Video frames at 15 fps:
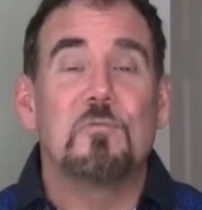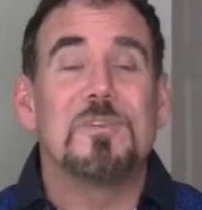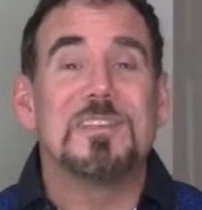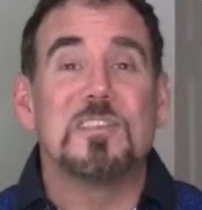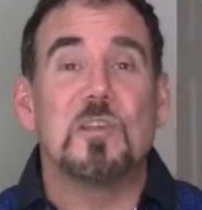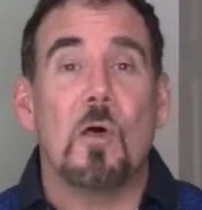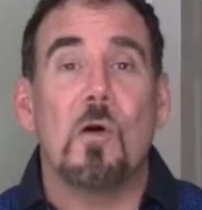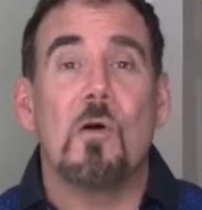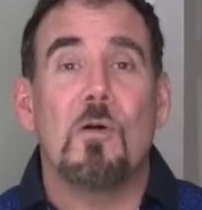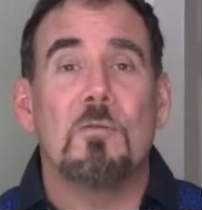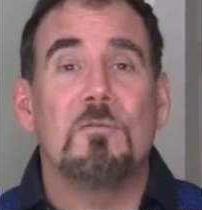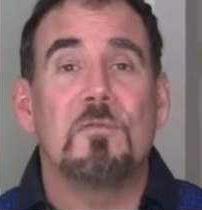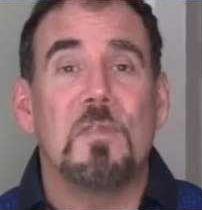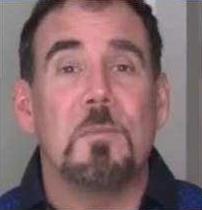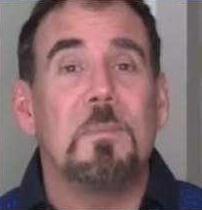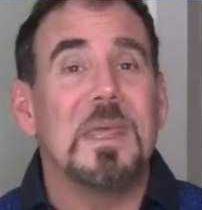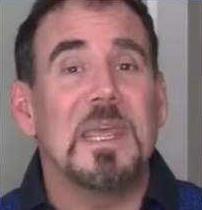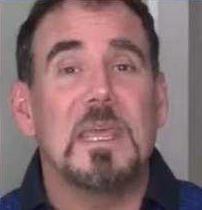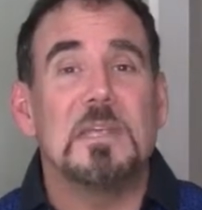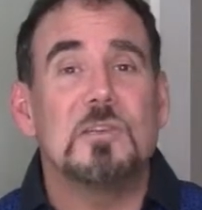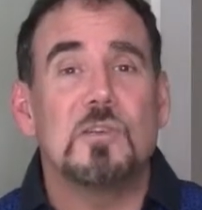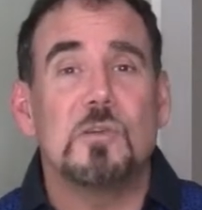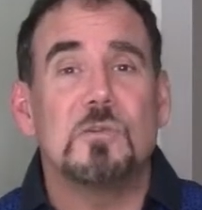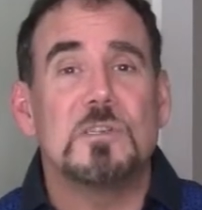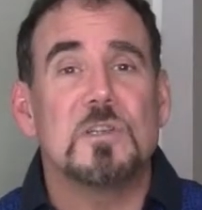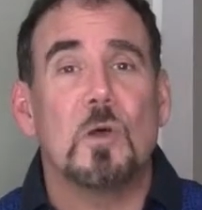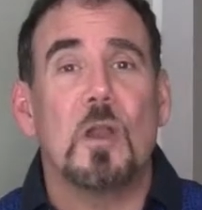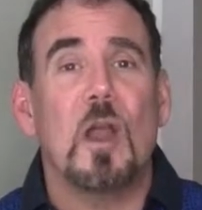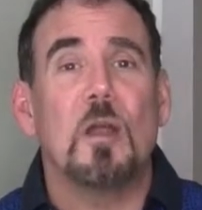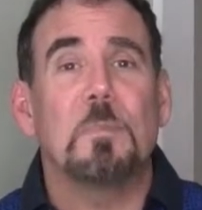resolve the big issues
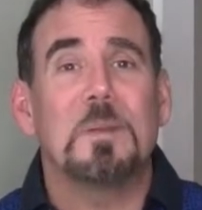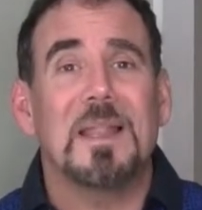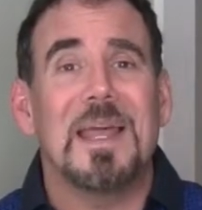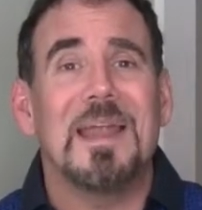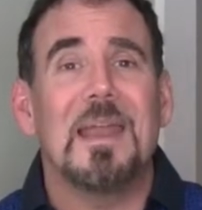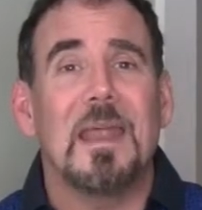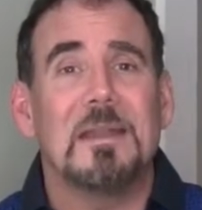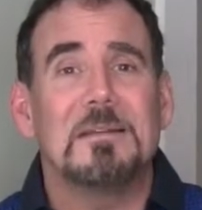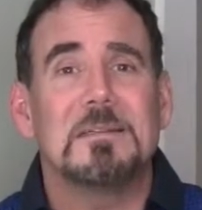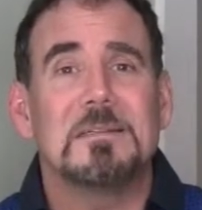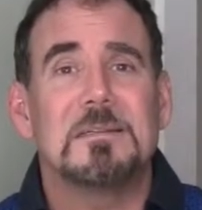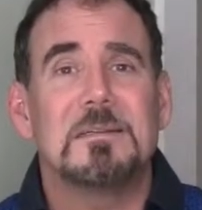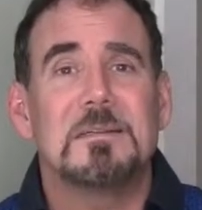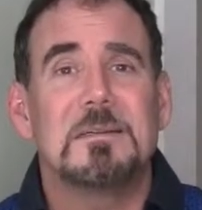on our planet?